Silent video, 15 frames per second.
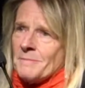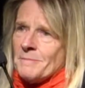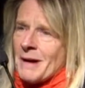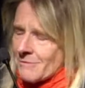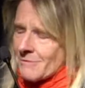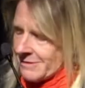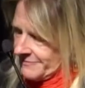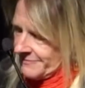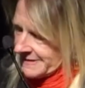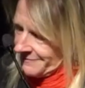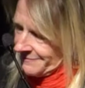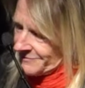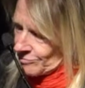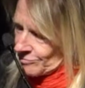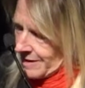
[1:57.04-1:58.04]
The mother-infant
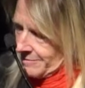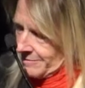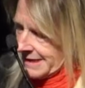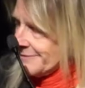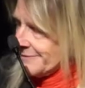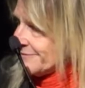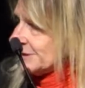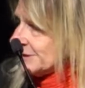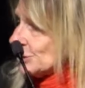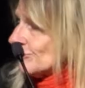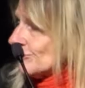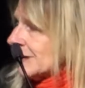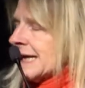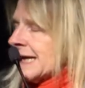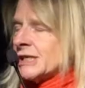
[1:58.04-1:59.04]
infant
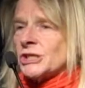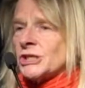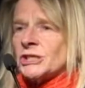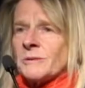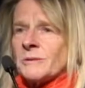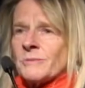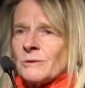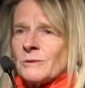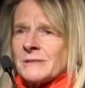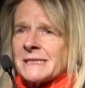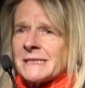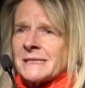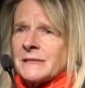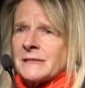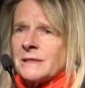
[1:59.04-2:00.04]
relationship, though, is
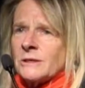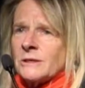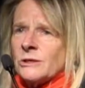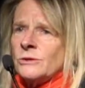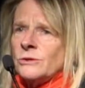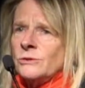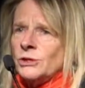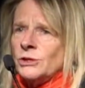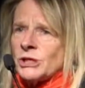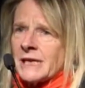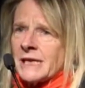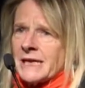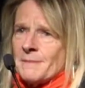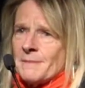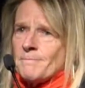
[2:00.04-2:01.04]
still
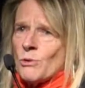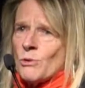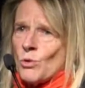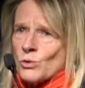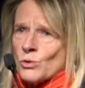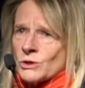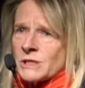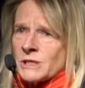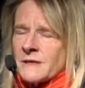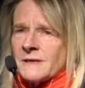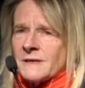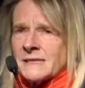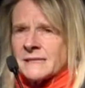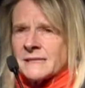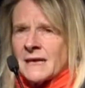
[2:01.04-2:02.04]
hugely important
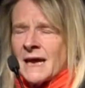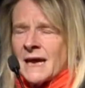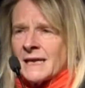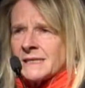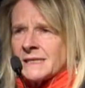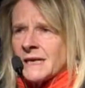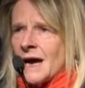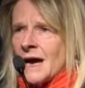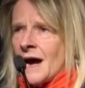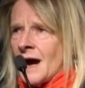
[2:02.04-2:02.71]
in this, and